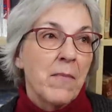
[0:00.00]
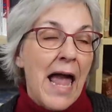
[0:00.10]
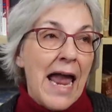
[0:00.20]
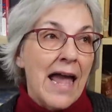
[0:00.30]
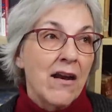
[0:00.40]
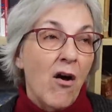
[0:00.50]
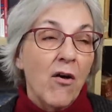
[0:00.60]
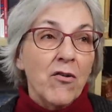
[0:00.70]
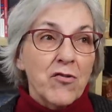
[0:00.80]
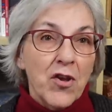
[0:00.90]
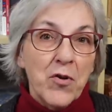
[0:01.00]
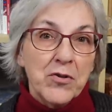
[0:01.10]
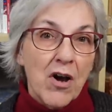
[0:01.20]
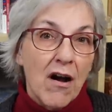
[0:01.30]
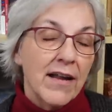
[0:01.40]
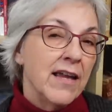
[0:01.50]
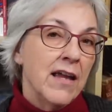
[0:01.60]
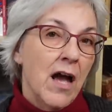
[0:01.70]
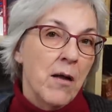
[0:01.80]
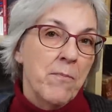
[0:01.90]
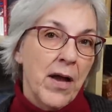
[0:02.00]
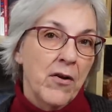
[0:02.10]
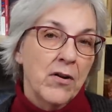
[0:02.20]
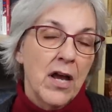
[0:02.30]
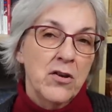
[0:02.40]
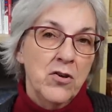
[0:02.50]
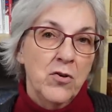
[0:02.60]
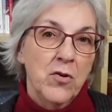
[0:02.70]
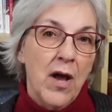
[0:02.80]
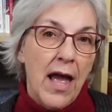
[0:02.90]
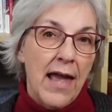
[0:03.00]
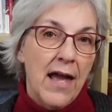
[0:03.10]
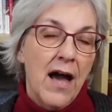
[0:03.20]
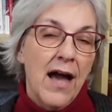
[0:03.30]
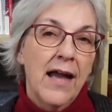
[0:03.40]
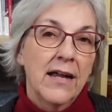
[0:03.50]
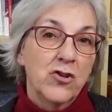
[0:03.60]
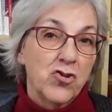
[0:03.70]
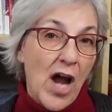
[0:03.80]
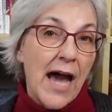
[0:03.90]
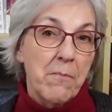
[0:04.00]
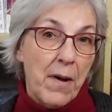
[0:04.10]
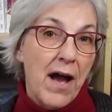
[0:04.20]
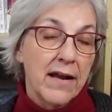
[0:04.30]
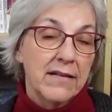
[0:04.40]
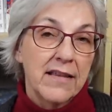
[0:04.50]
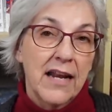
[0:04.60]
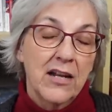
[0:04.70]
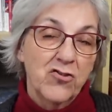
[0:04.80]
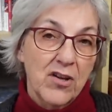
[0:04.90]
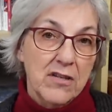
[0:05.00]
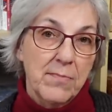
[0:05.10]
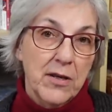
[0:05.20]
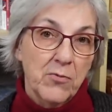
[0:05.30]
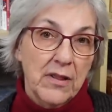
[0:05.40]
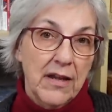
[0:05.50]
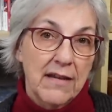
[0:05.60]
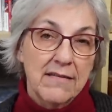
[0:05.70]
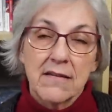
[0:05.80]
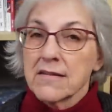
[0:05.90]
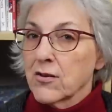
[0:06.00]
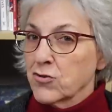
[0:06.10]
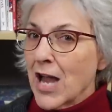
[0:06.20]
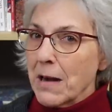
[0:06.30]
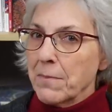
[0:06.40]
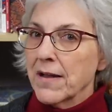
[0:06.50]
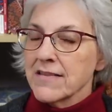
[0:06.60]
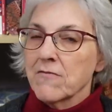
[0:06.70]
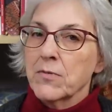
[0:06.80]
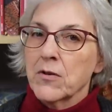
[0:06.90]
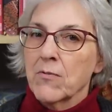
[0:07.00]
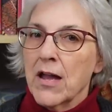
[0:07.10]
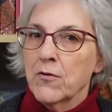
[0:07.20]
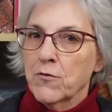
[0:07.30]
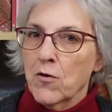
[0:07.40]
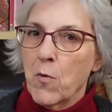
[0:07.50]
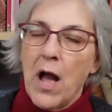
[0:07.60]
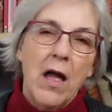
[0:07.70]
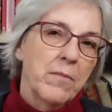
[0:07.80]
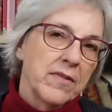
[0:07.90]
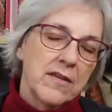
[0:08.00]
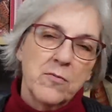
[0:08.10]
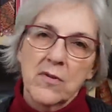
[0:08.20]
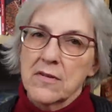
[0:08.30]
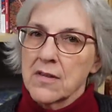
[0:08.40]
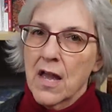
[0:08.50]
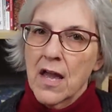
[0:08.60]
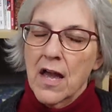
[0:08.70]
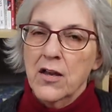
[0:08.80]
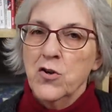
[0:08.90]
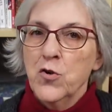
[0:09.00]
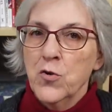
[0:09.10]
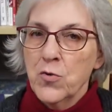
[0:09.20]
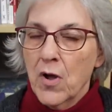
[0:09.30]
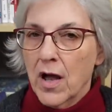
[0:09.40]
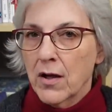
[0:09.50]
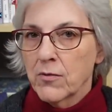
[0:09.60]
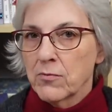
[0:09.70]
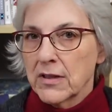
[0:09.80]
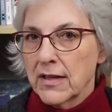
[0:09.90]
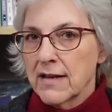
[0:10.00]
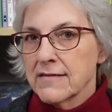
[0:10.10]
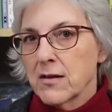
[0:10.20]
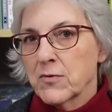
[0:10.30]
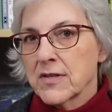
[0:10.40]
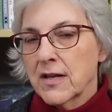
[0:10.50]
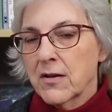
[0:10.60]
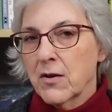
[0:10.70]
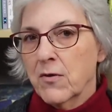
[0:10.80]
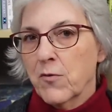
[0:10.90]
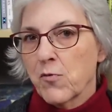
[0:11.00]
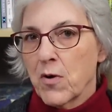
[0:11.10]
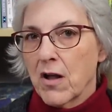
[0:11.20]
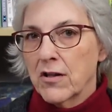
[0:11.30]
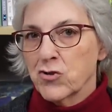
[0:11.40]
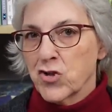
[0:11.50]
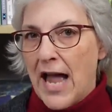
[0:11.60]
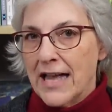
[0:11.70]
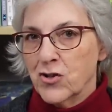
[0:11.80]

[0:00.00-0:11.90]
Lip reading: and also talking about a new AI chatbot that had just been released. So chatbots have been around for a while, but this was a new release. It was one called Chat